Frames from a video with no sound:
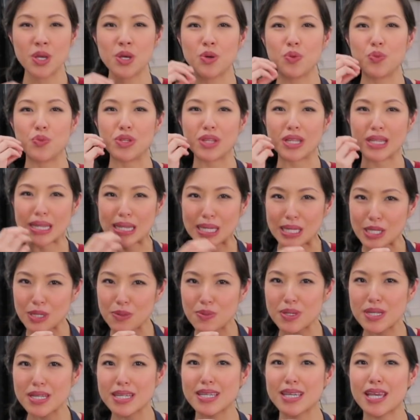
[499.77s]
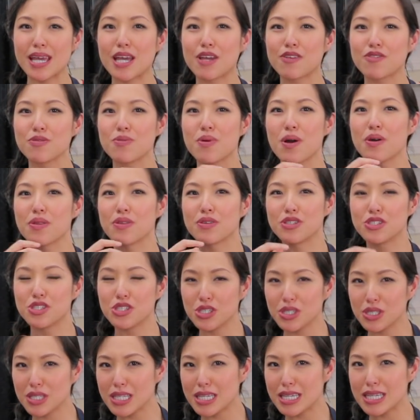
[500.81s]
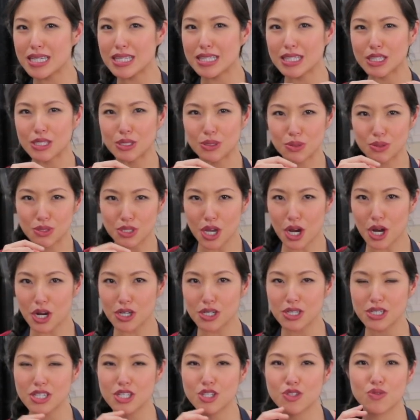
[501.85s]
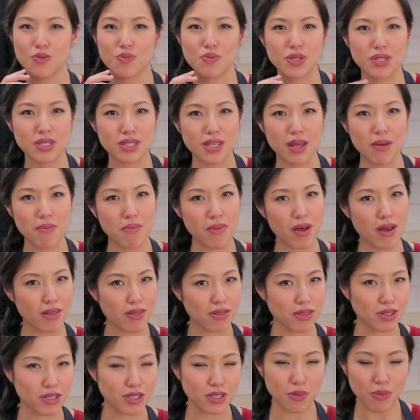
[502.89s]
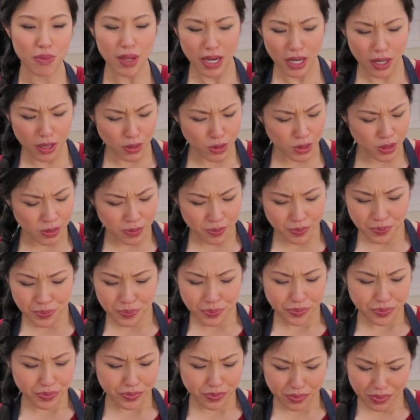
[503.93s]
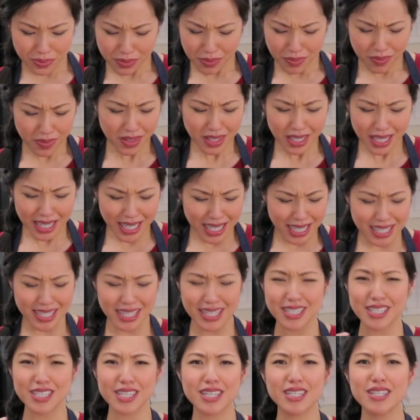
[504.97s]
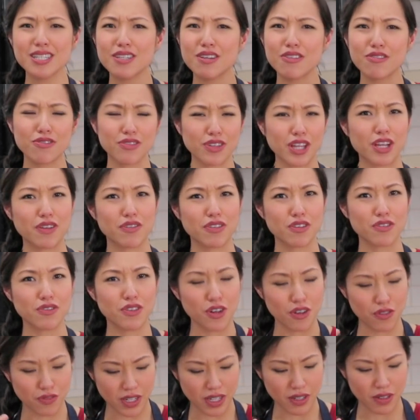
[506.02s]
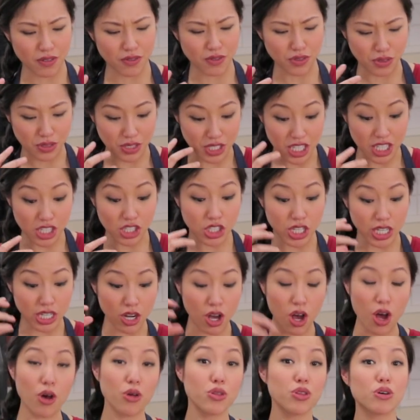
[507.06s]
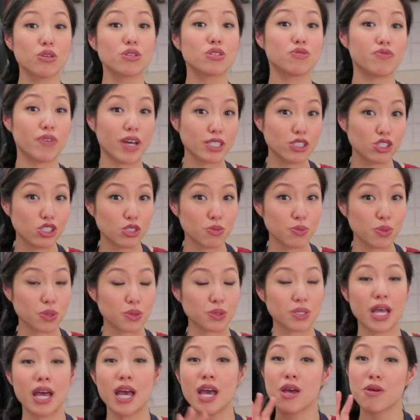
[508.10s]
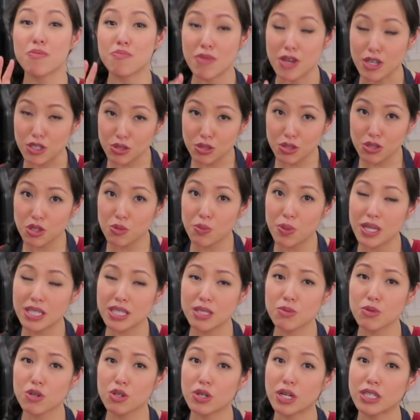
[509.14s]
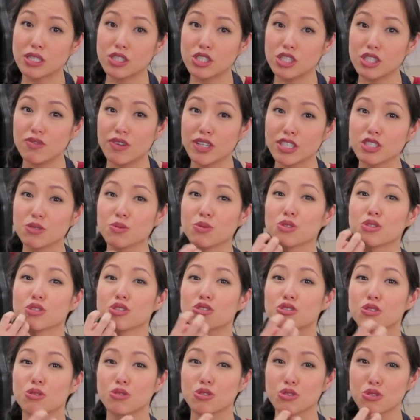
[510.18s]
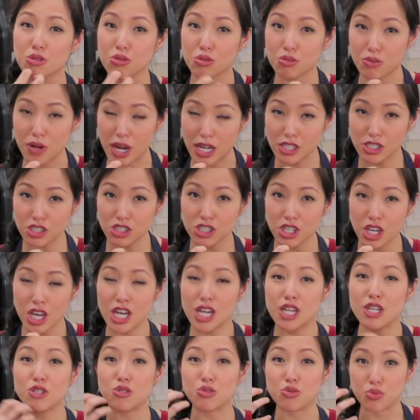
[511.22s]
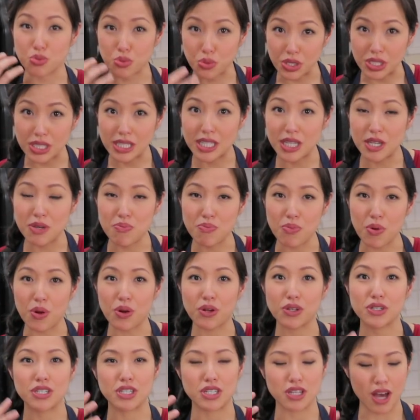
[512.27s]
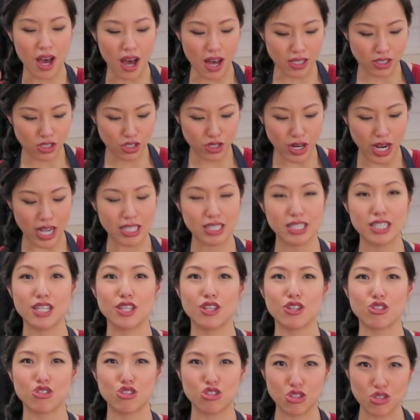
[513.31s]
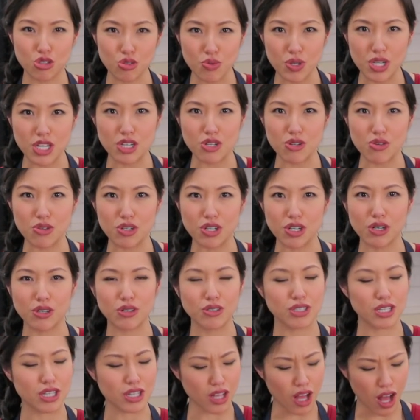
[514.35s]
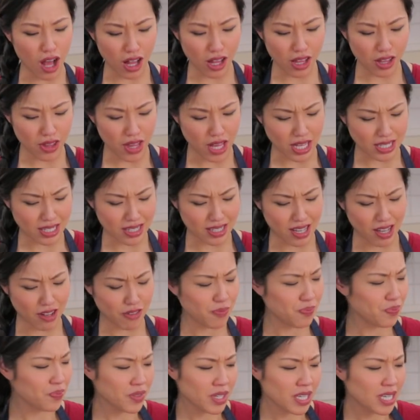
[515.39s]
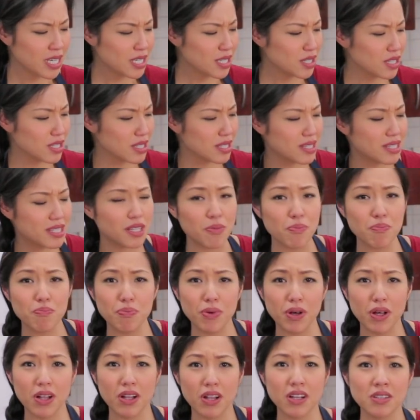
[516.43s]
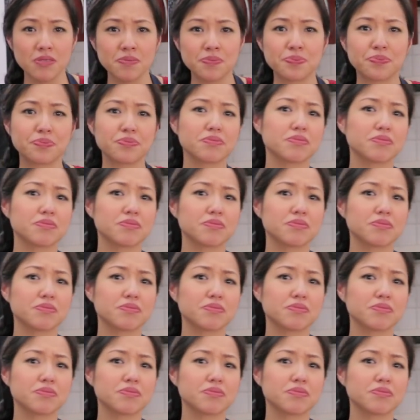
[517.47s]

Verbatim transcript: with a little bit of kick from all the chilies, a little tartness from the sambal and the tomatoes. It's just a flavorful, flavorful dish. And all those vegetables, make sure you pick some crunchy vegetables because those crunch is really important in contrasting the chewy noodles and all of that stuff. It's a simple,